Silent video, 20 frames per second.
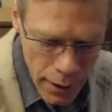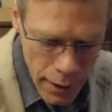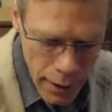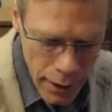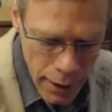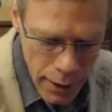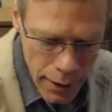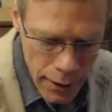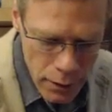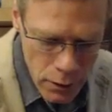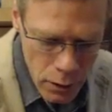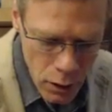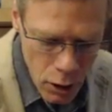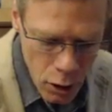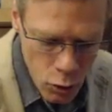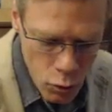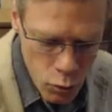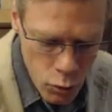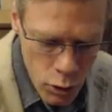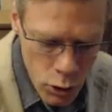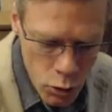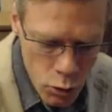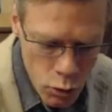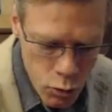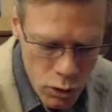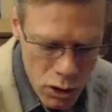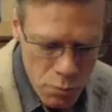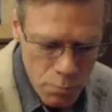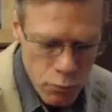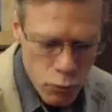And our root
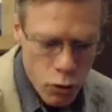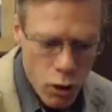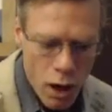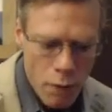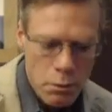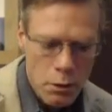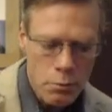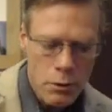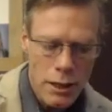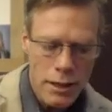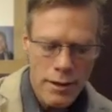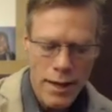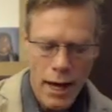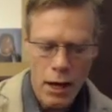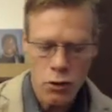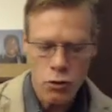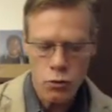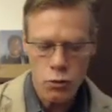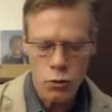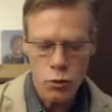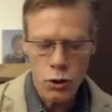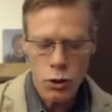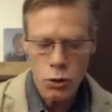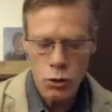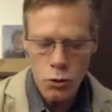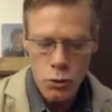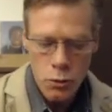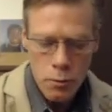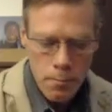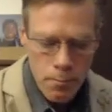was probably that
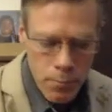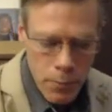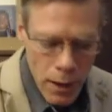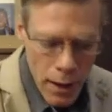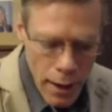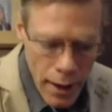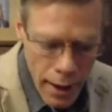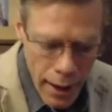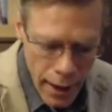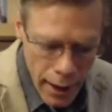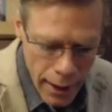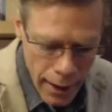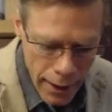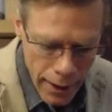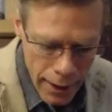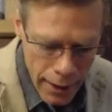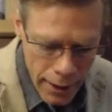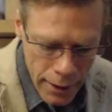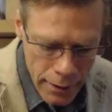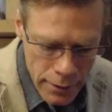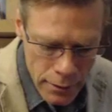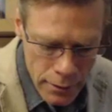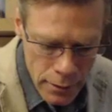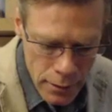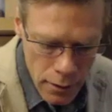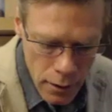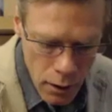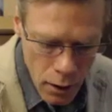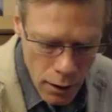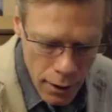ru, and
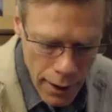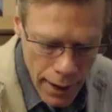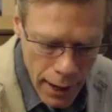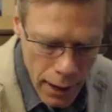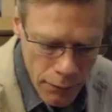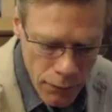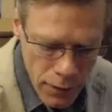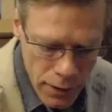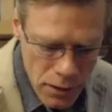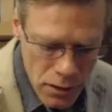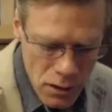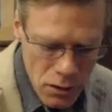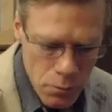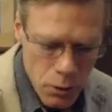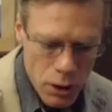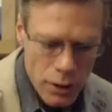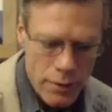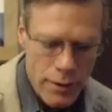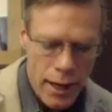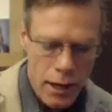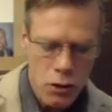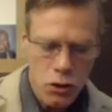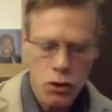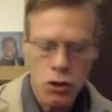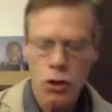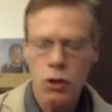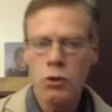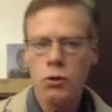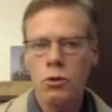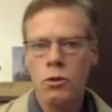our affix is probably that
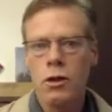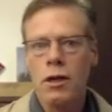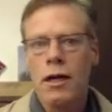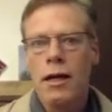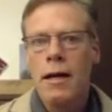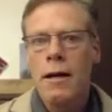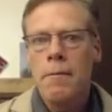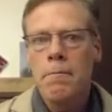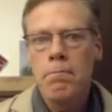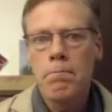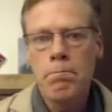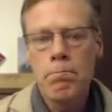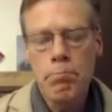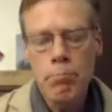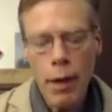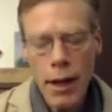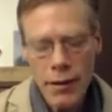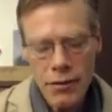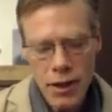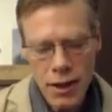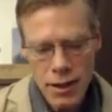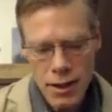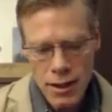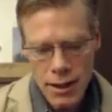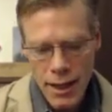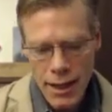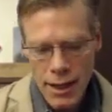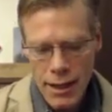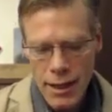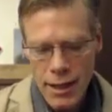ku. But the
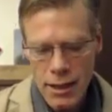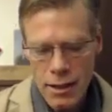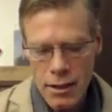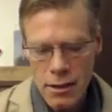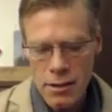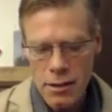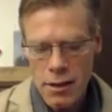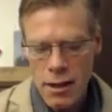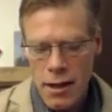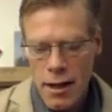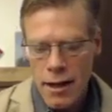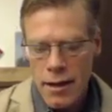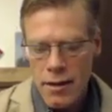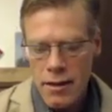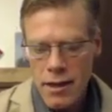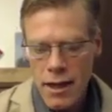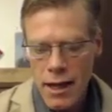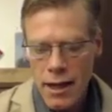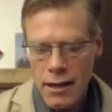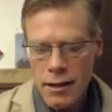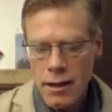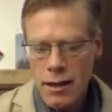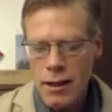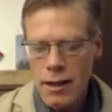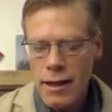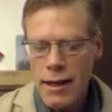thing is that